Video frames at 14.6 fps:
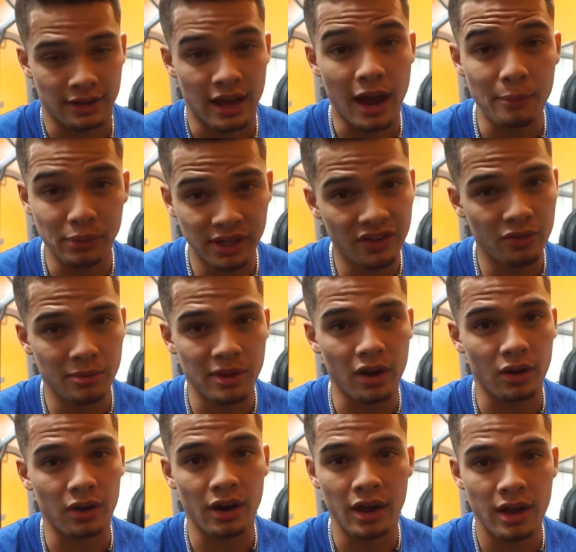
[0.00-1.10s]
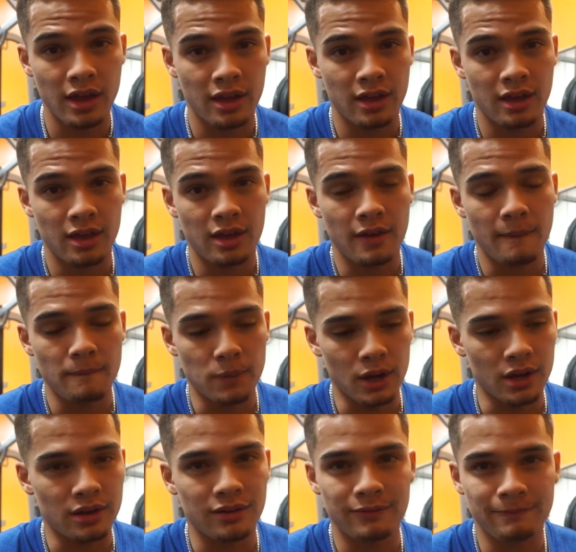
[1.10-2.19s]
unbelievably hard,
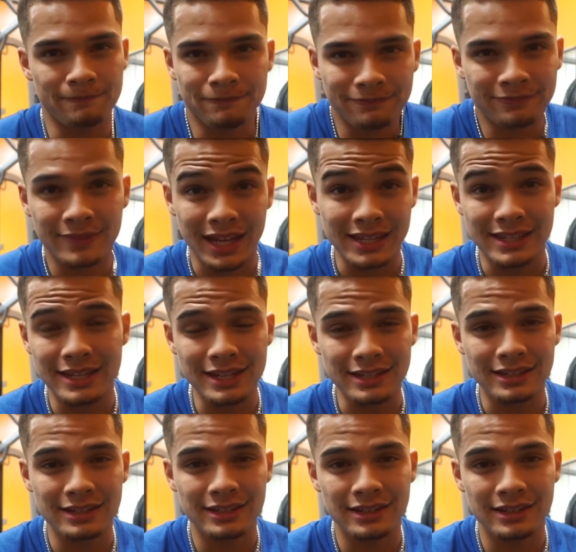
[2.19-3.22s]
but I did it.